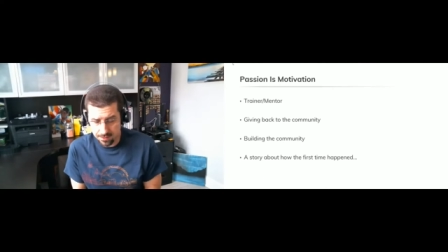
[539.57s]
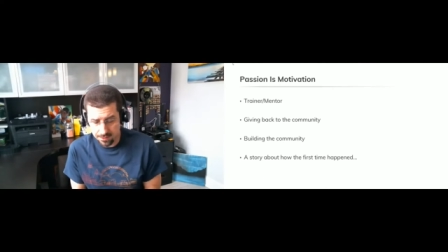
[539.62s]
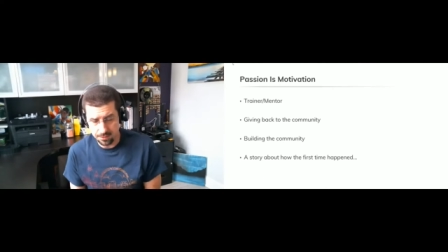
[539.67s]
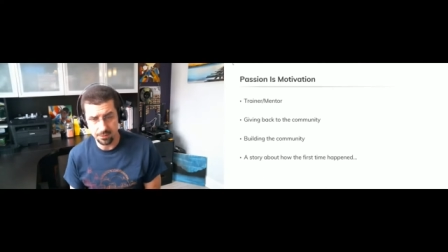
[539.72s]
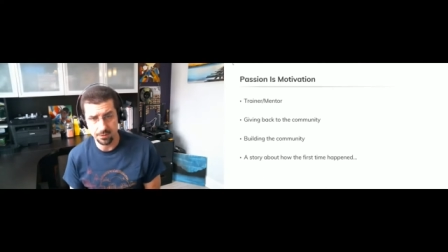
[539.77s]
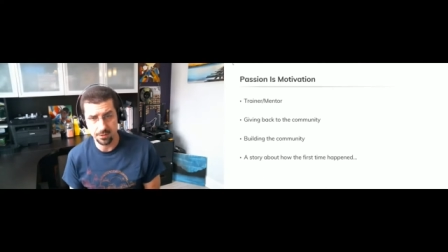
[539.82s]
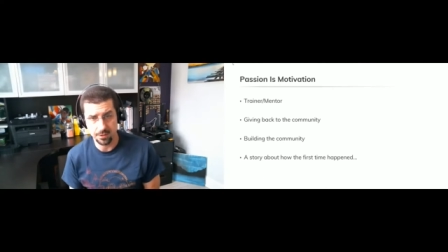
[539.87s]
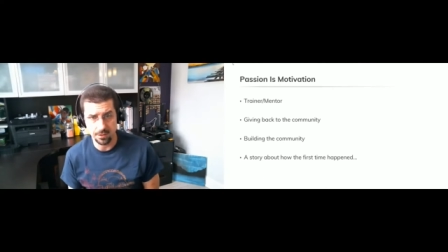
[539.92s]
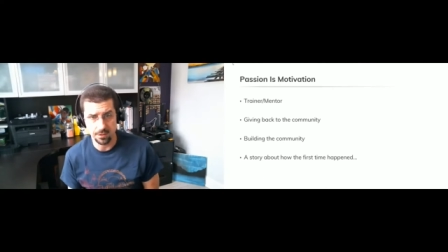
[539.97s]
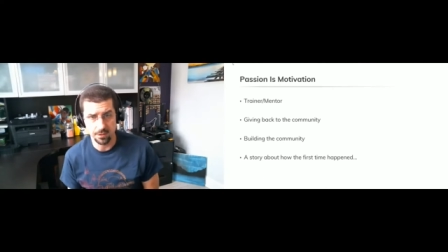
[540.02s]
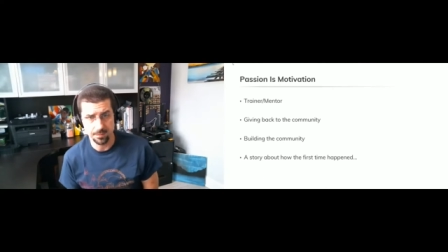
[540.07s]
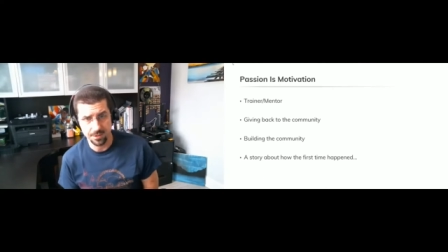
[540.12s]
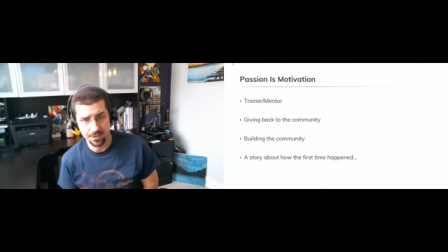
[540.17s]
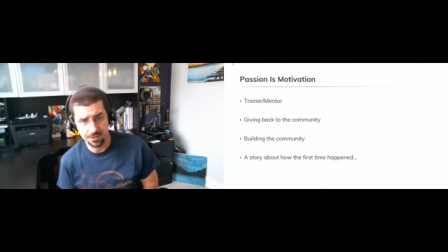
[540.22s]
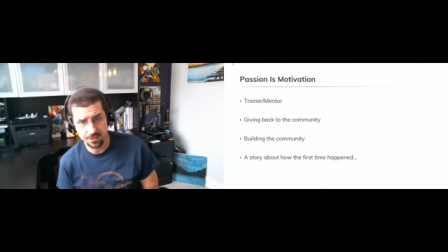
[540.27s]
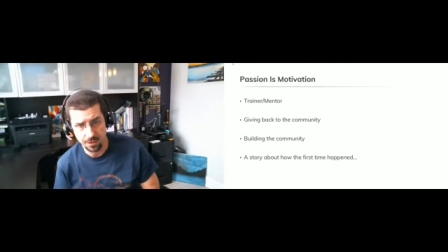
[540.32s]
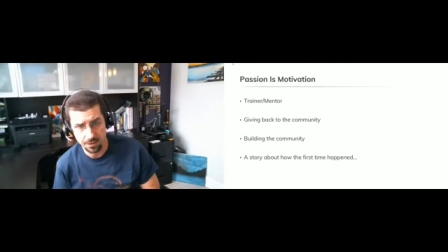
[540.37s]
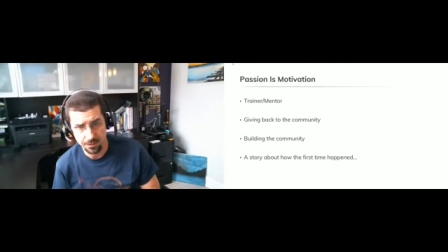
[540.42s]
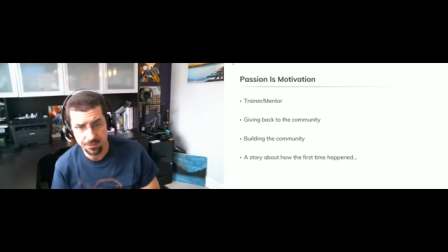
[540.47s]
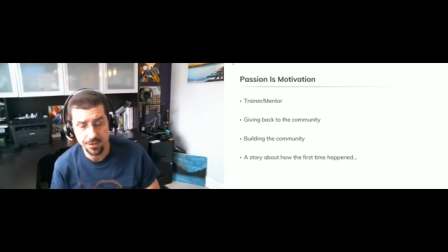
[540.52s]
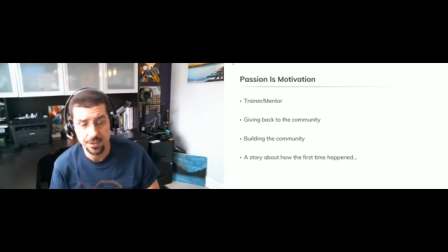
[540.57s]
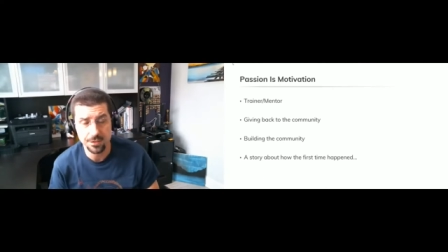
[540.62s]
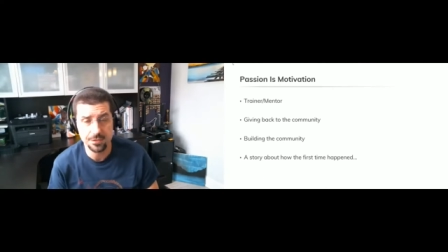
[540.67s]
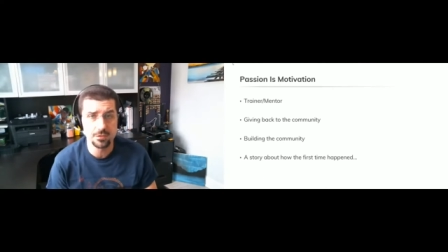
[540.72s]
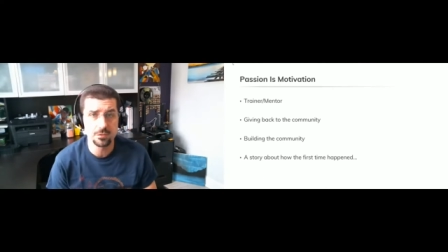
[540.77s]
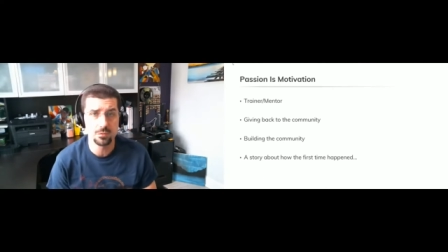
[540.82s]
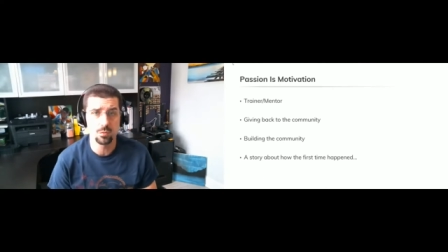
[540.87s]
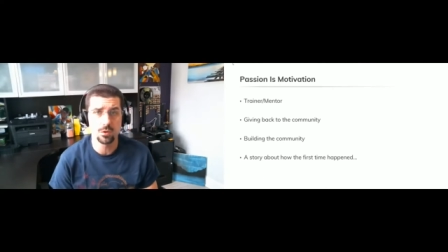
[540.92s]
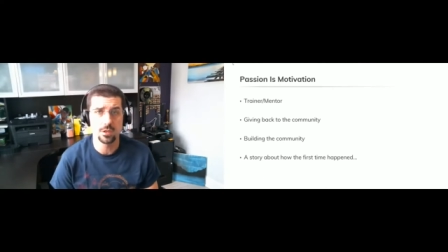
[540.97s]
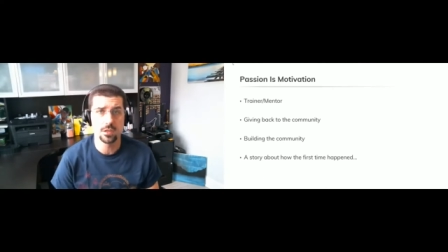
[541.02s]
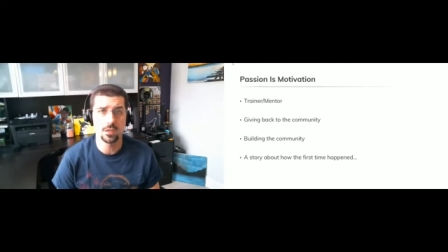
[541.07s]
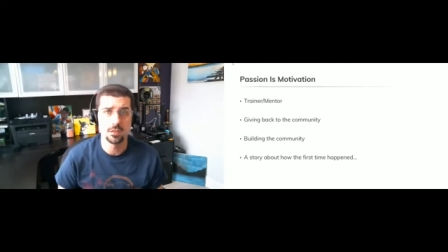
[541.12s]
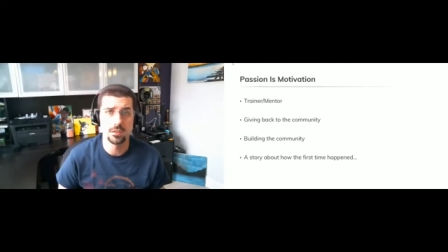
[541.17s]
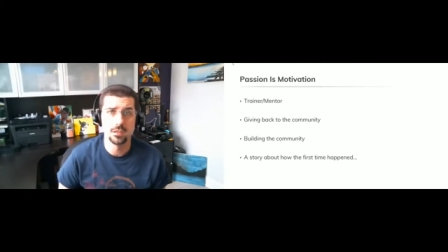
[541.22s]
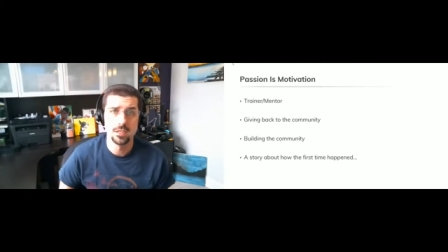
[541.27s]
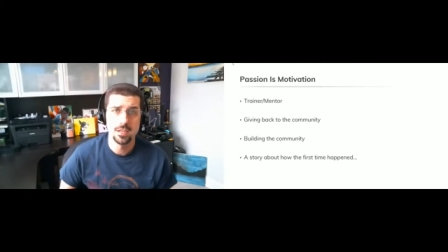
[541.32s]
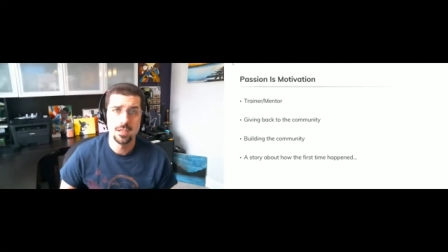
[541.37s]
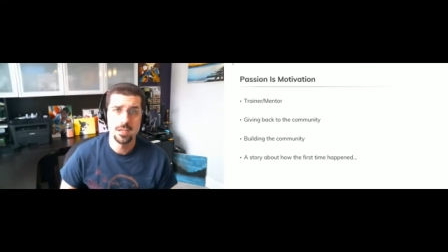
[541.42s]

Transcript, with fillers: the curriculum itself. This is where